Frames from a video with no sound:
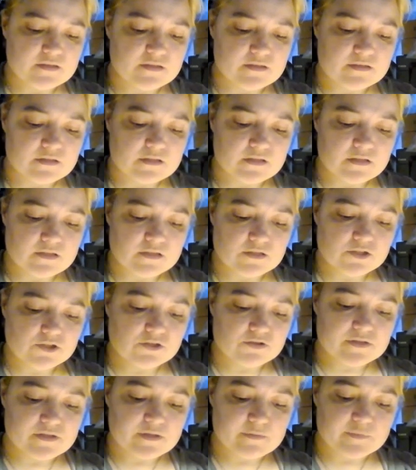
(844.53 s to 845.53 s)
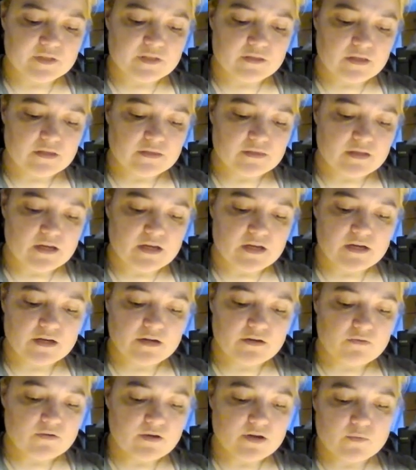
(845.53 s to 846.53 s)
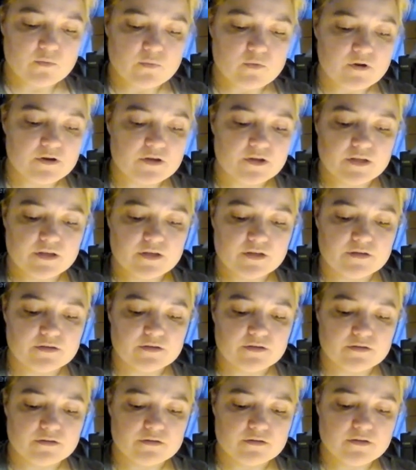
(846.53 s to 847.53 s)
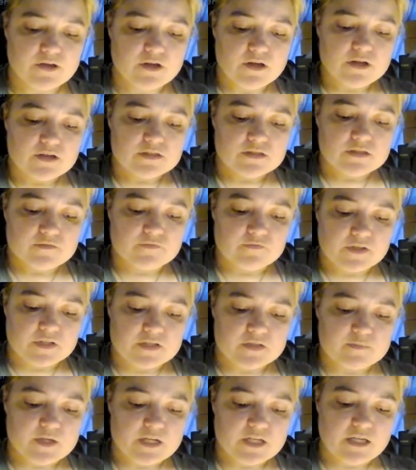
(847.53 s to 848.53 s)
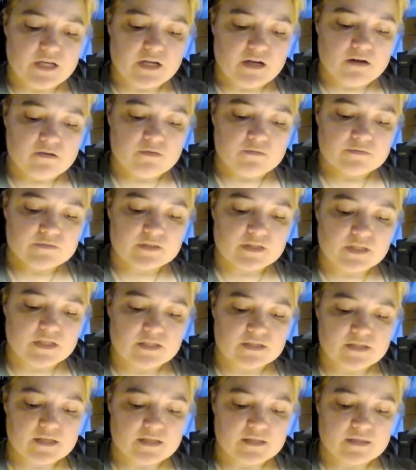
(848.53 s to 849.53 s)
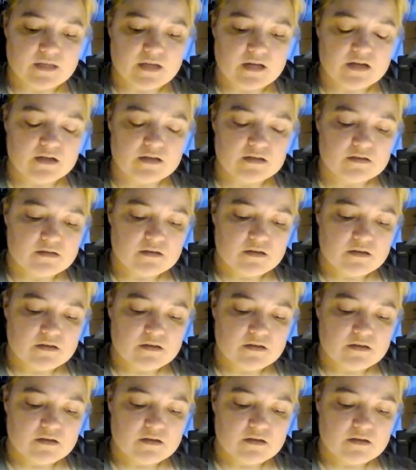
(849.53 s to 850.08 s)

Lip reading: a stitch or something like that, I know how to work it in to fix my count and things like that.